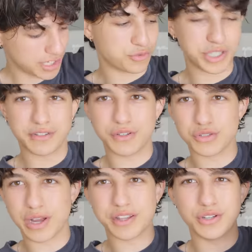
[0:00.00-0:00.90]
I was really
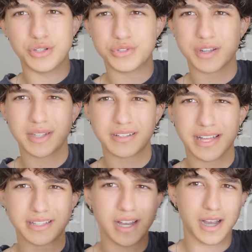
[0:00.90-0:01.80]
confused why they'd use something
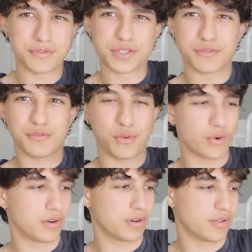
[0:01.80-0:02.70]
like cuffs
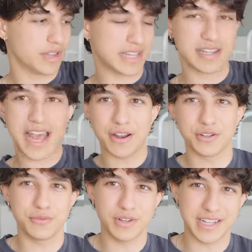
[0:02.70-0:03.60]
for like how to